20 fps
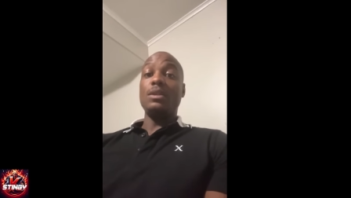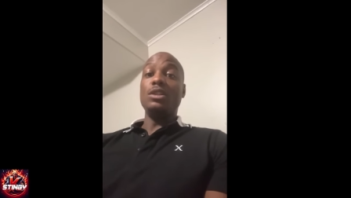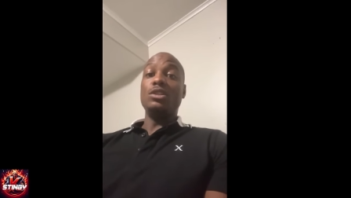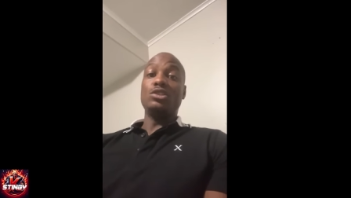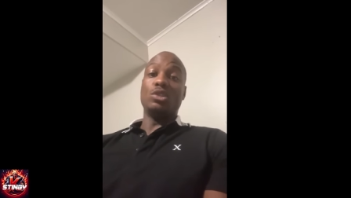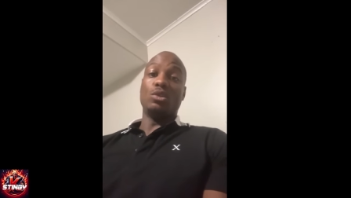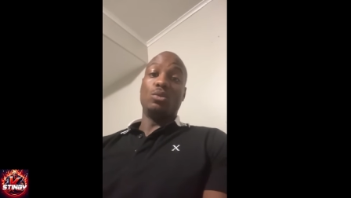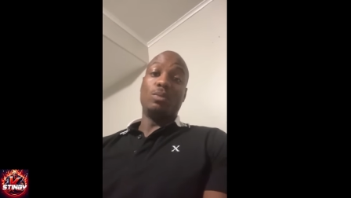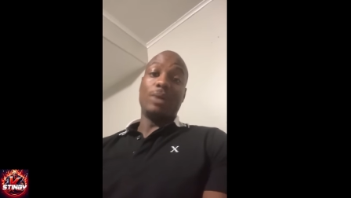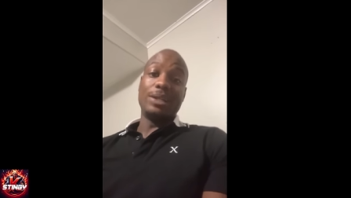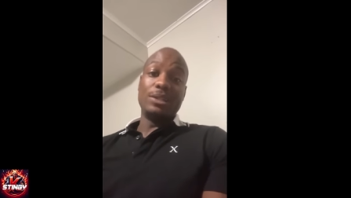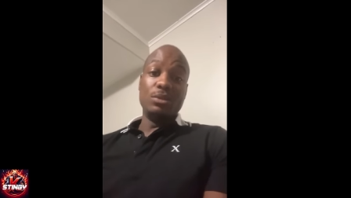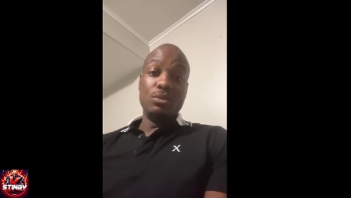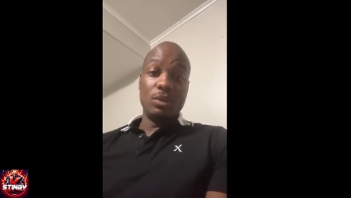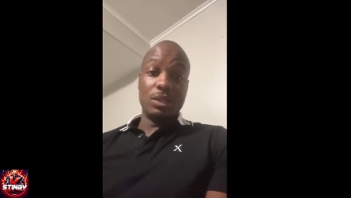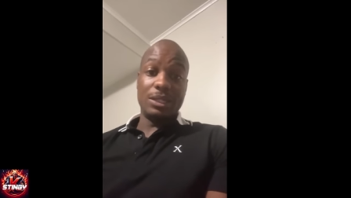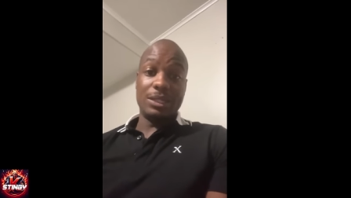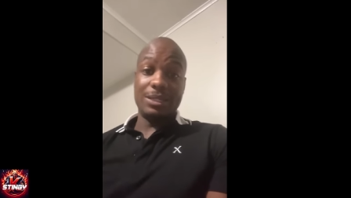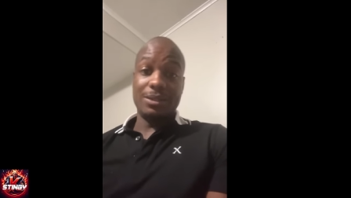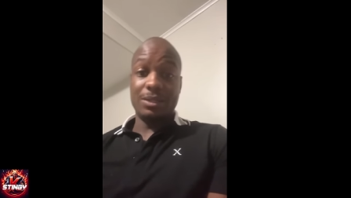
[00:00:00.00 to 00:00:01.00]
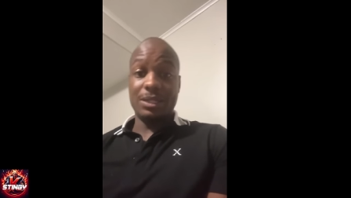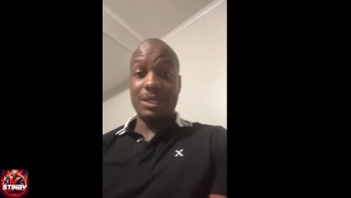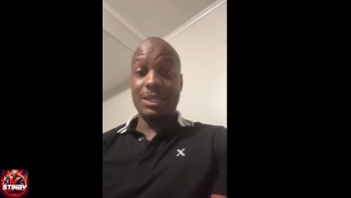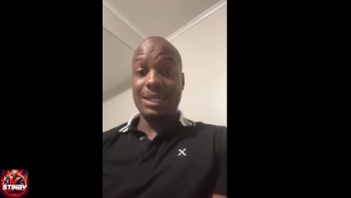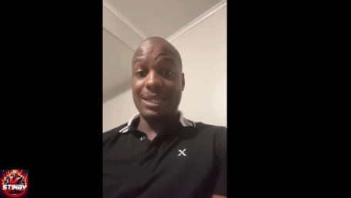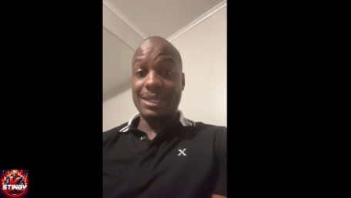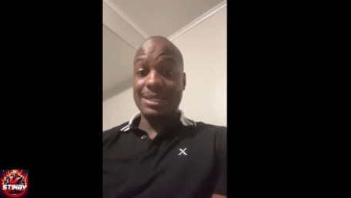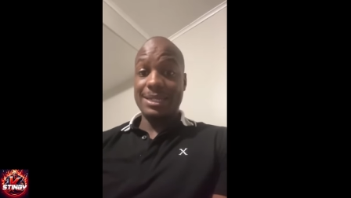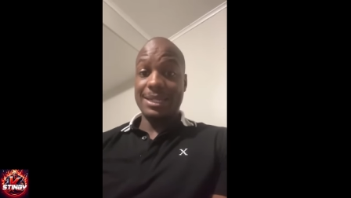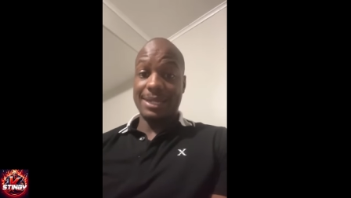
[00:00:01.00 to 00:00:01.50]
So why you want to get on the
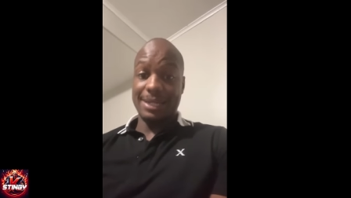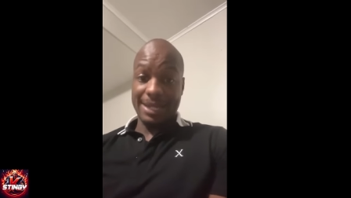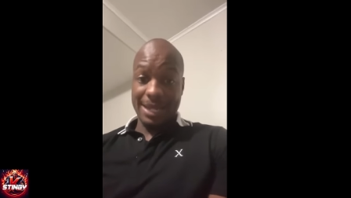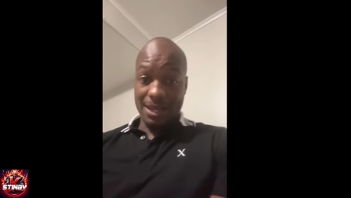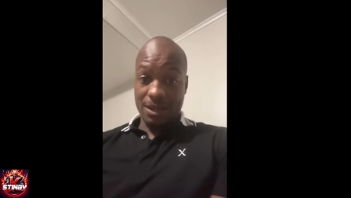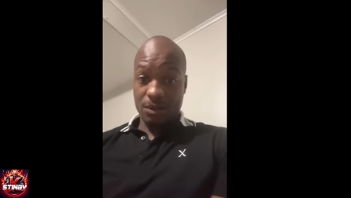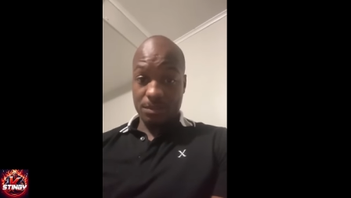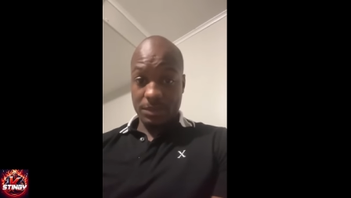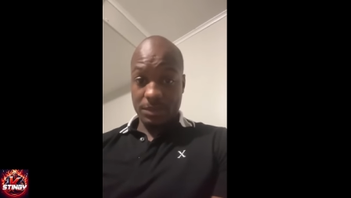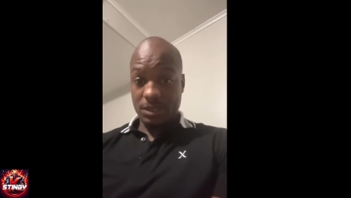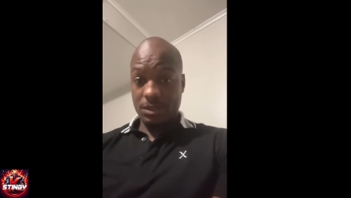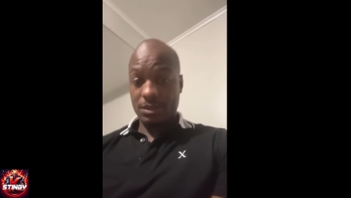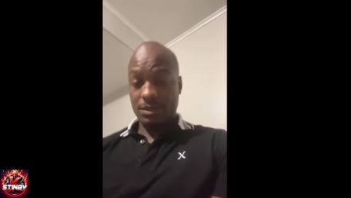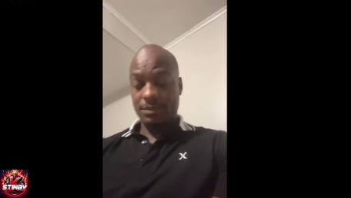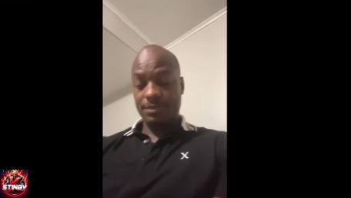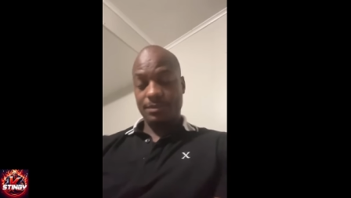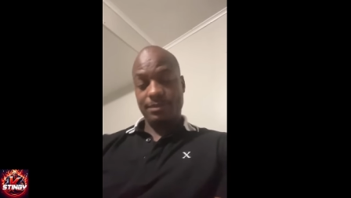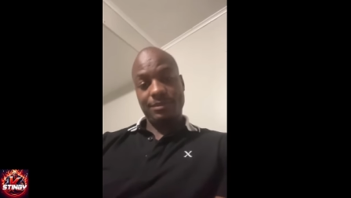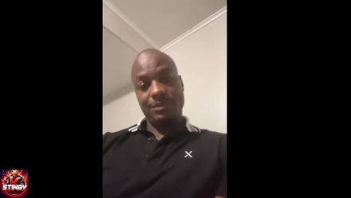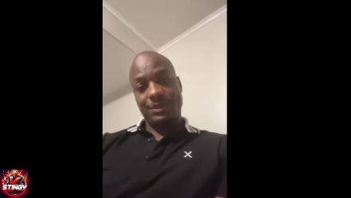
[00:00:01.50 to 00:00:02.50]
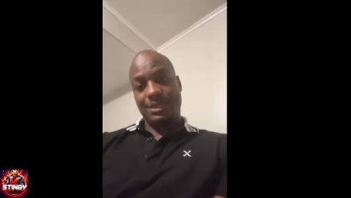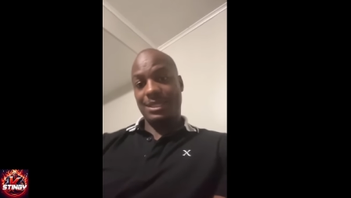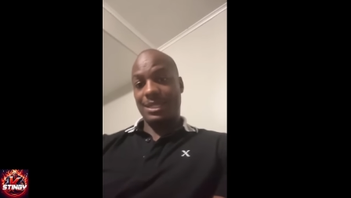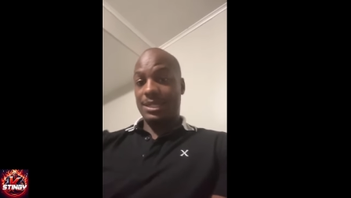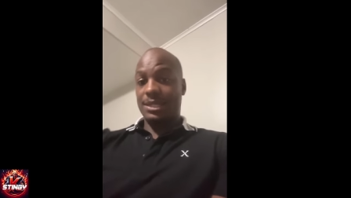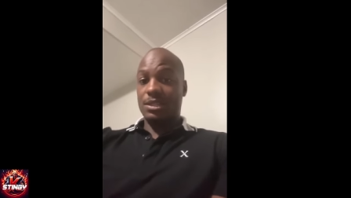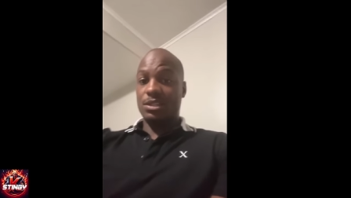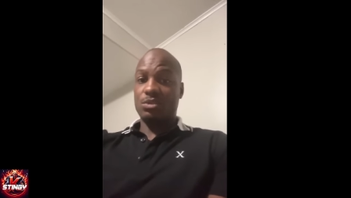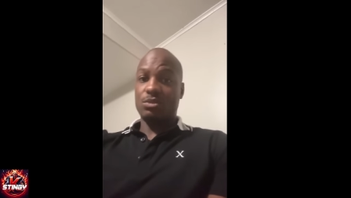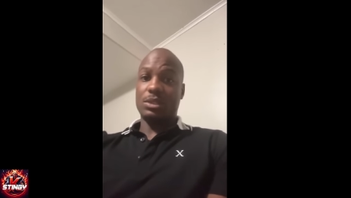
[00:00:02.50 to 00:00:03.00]
internet and lie on me?
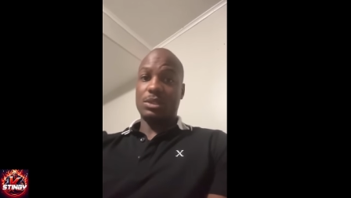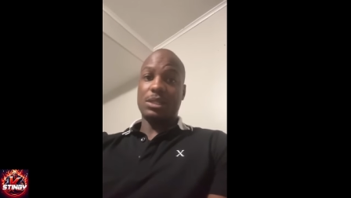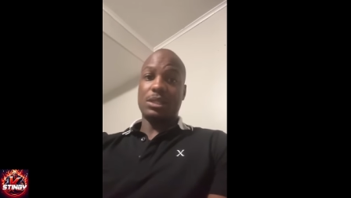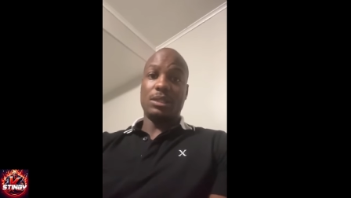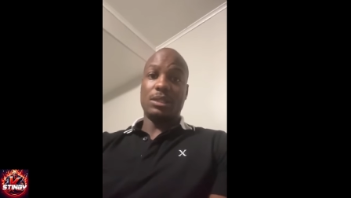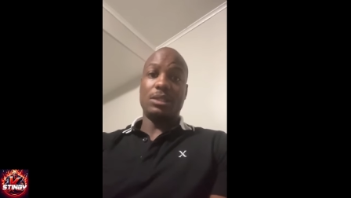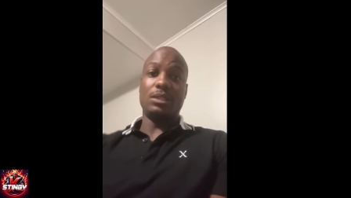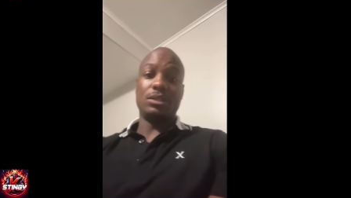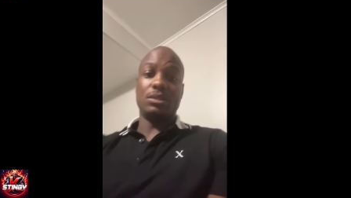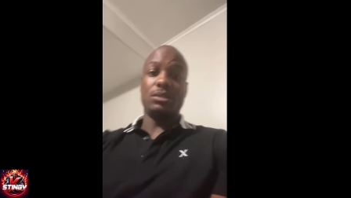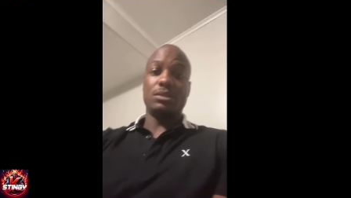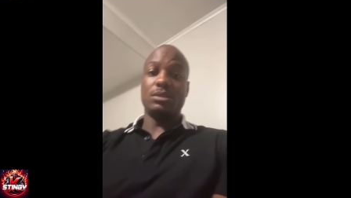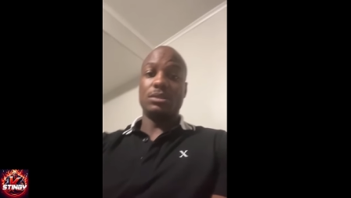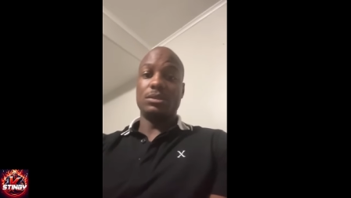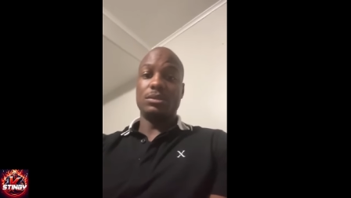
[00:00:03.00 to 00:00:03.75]
It is what it is.